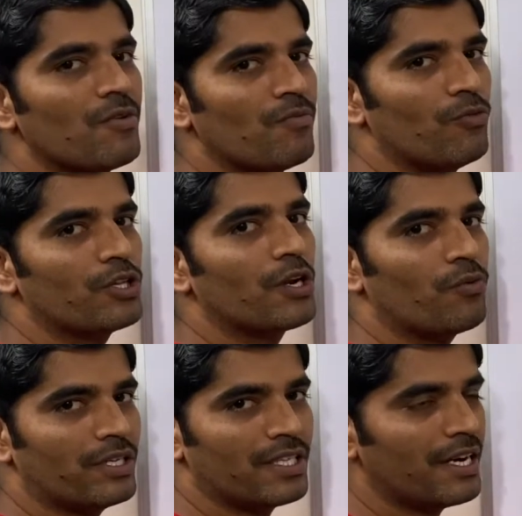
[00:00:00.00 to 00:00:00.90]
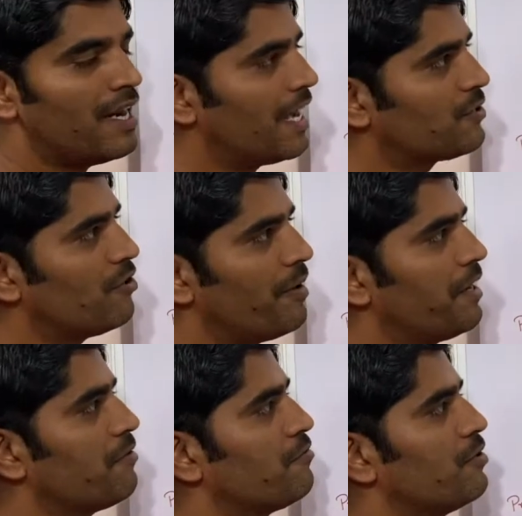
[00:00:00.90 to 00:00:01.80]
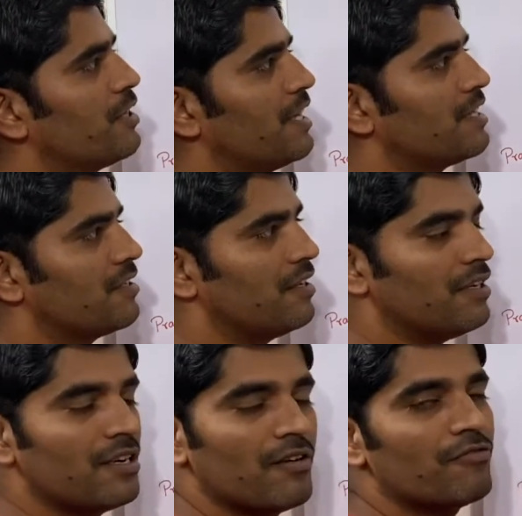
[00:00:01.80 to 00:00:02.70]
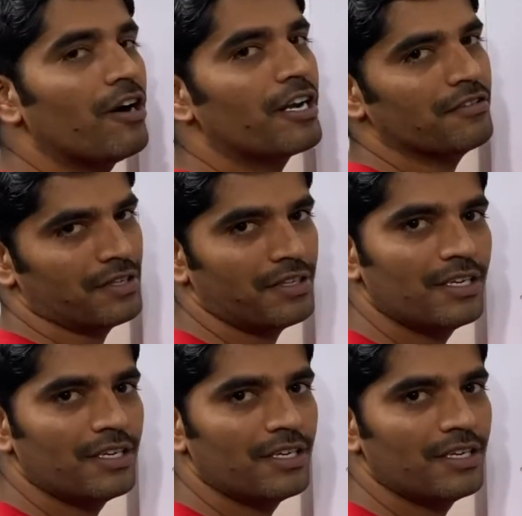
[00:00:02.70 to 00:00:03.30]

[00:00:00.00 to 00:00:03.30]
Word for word: more than one thread actually waiting for each other forever.